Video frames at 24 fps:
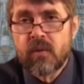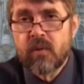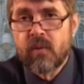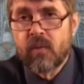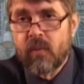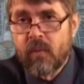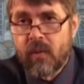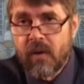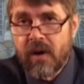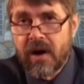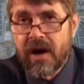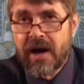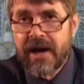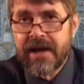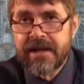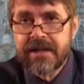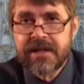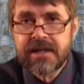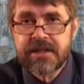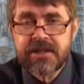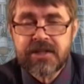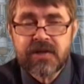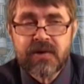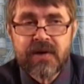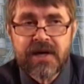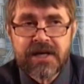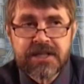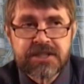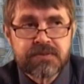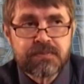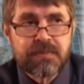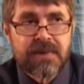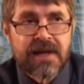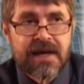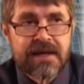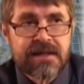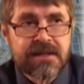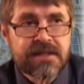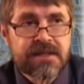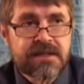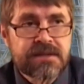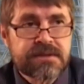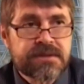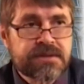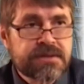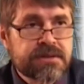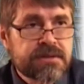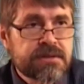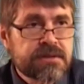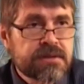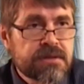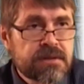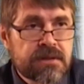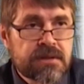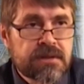why did you explain this